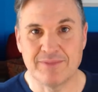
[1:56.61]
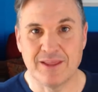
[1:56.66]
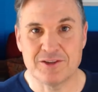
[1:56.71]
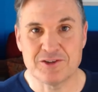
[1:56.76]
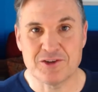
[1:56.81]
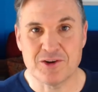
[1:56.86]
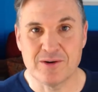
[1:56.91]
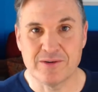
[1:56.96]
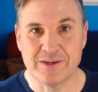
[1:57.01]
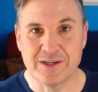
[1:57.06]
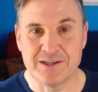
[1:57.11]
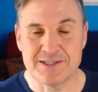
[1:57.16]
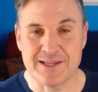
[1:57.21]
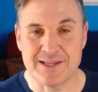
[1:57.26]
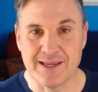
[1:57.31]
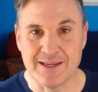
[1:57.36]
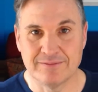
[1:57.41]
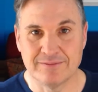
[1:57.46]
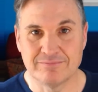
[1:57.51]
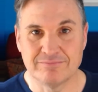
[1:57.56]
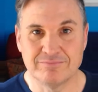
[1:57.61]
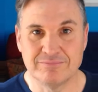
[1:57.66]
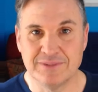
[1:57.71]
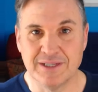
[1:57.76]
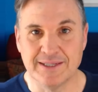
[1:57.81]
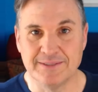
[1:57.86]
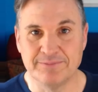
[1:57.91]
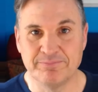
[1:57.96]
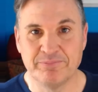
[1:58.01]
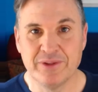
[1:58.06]
that's all I'm going to say,
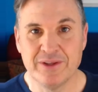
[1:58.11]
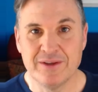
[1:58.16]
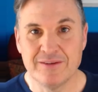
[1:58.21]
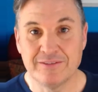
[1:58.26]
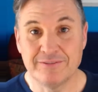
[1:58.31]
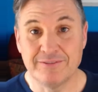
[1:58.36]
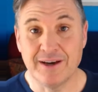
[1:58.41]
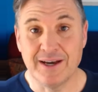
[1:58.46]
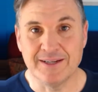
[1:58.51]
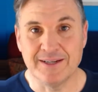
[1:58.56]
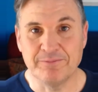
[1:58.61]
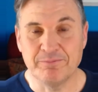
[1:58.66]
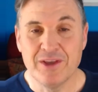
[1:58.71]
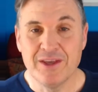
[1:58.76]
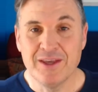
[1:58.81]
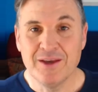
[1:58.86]
done. Fine.